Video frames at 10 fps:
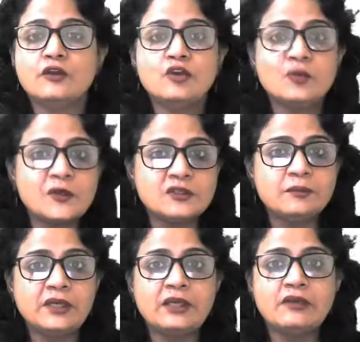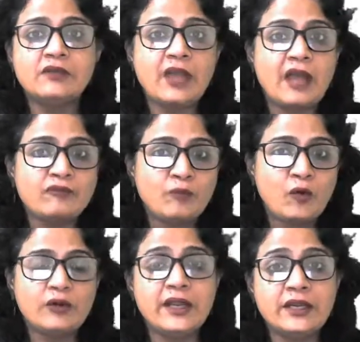you possibly will have
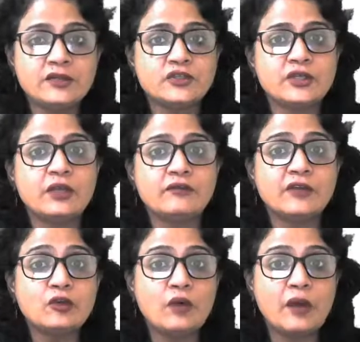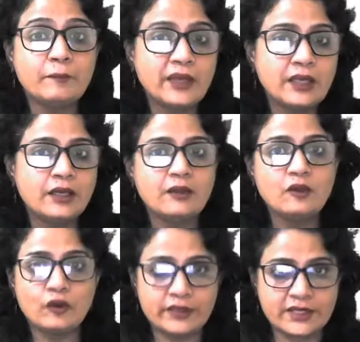more energy when you are beginning
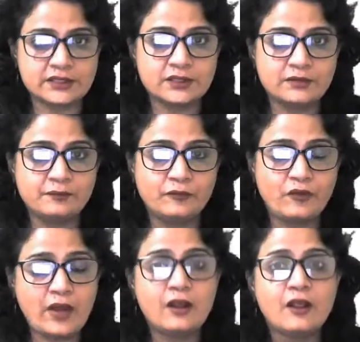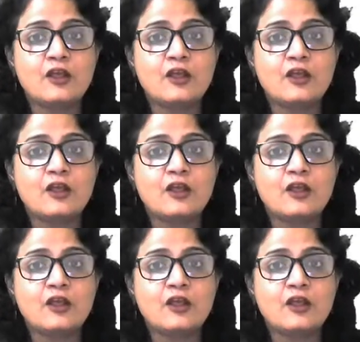your test, right?